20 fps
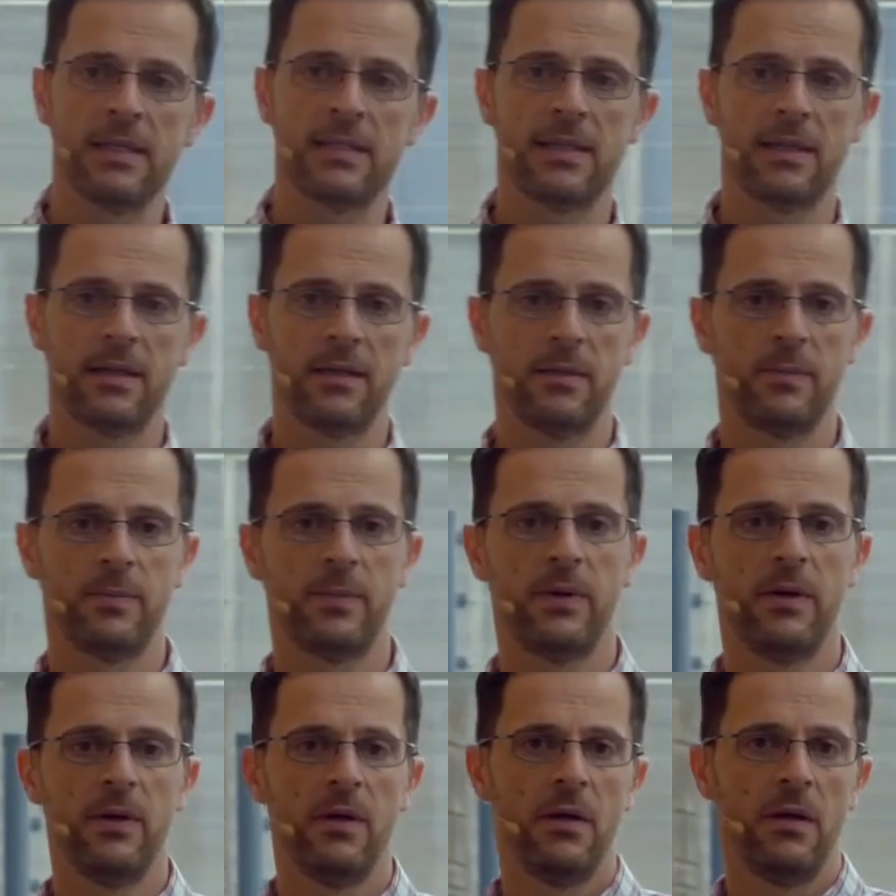setup,
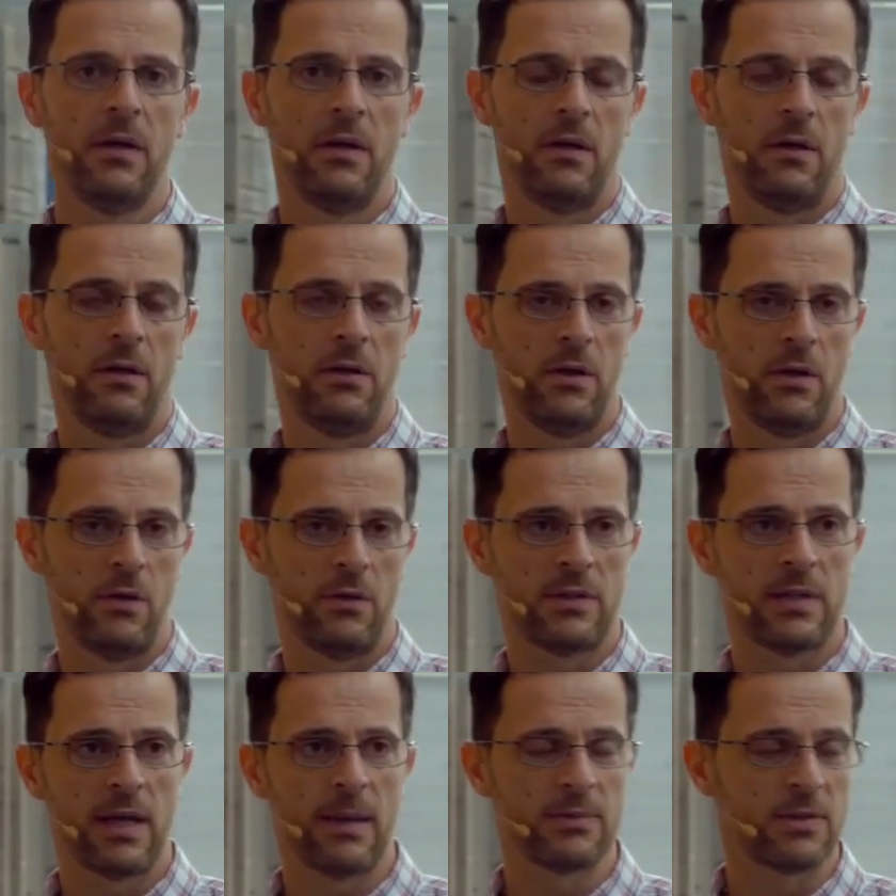
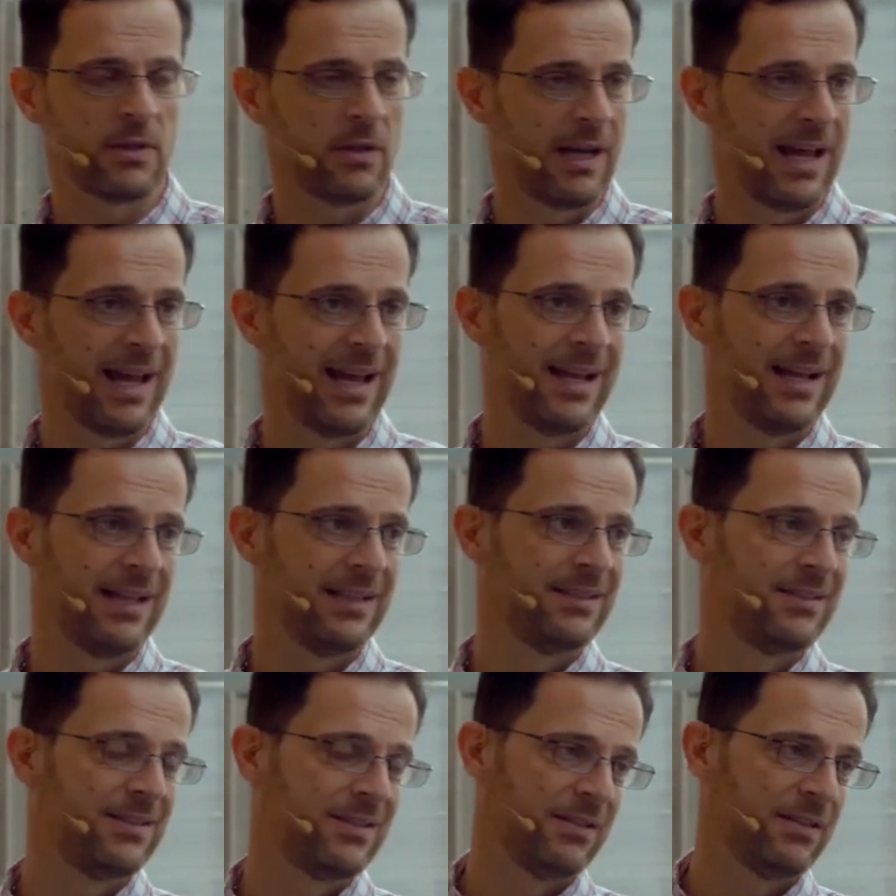Samsung
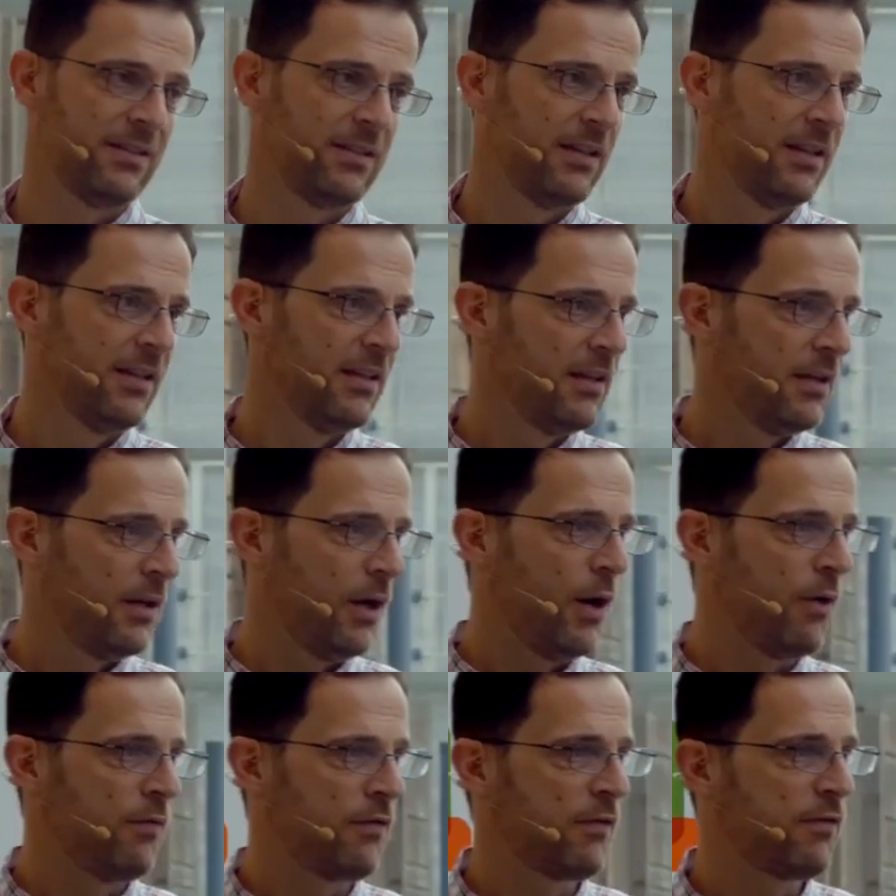had
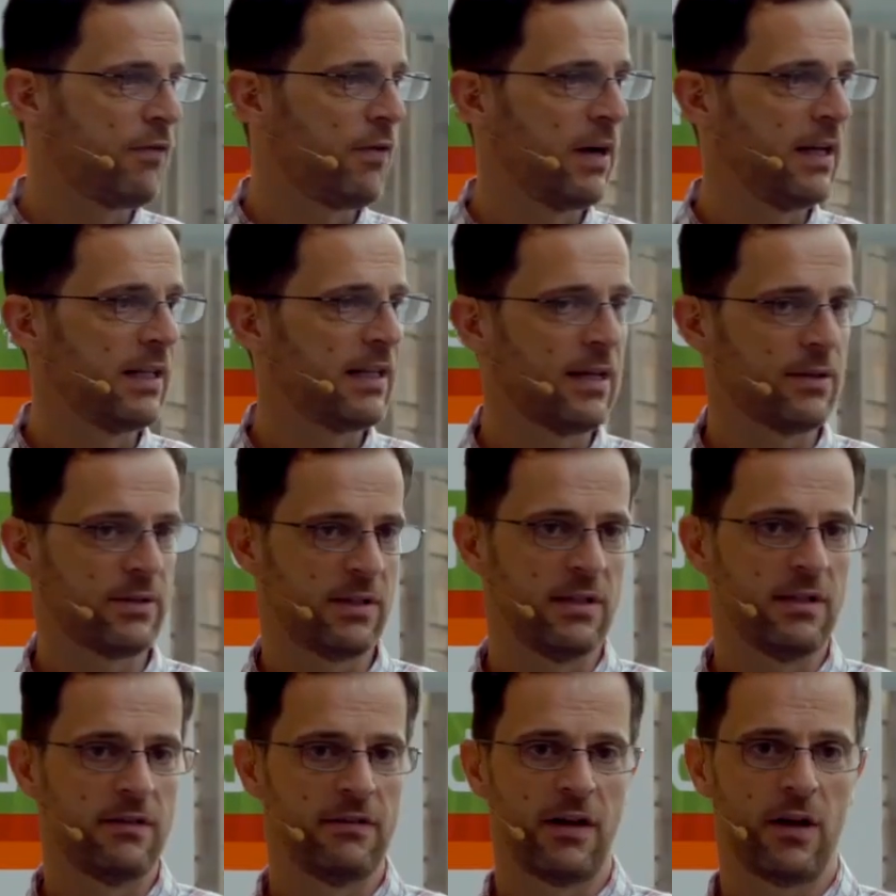over
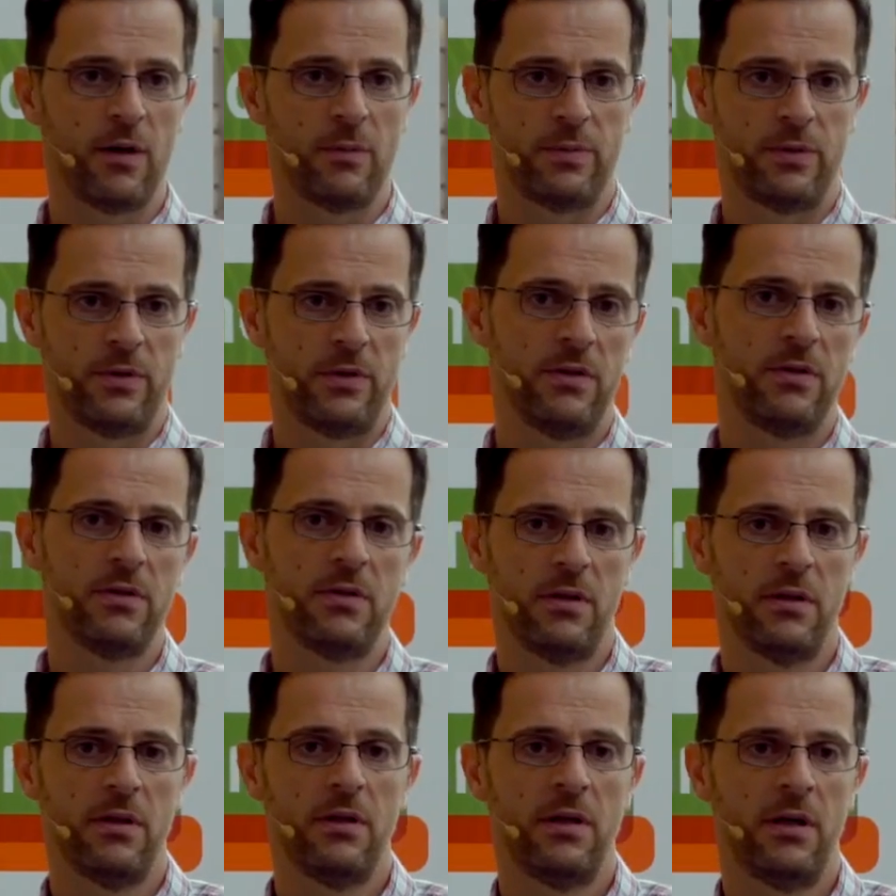40,000 developers.